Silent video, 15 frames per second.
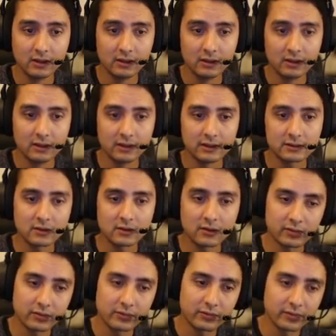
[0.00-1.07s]
It's a lot
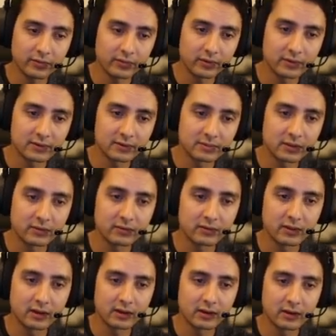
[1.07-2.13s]
of reference because
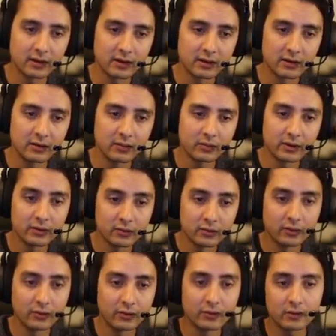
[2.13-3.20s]
when you
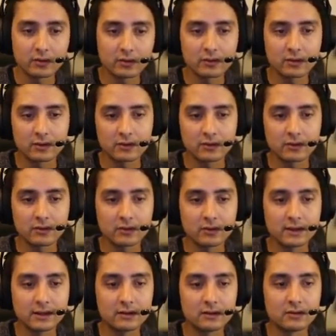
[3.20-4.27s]
don't know the creature, you
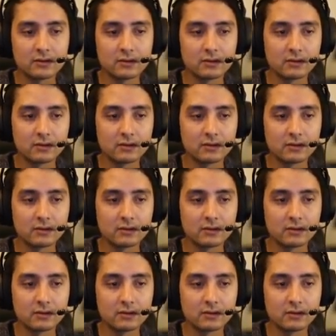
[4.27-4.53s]
need to